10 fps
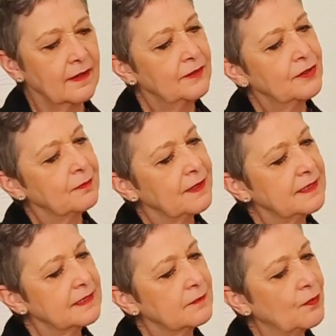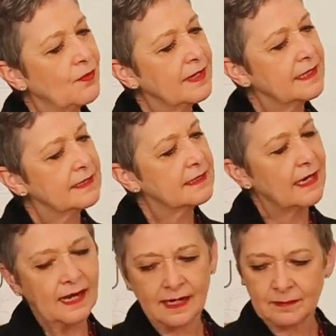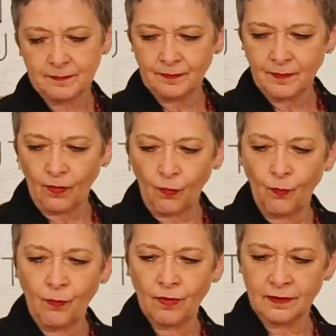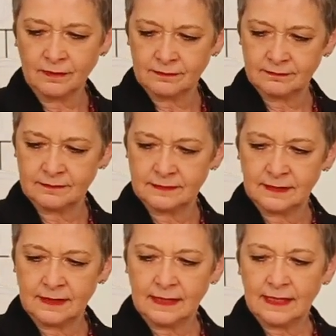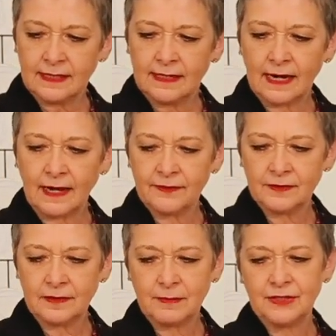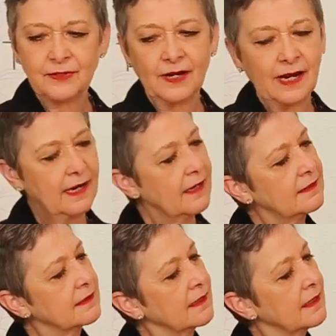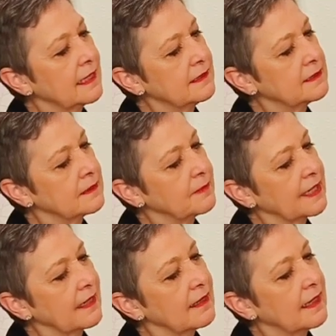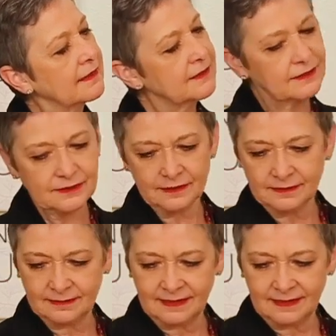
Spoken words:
You can place them one at a time or gather them in your hands and place them in a cluster.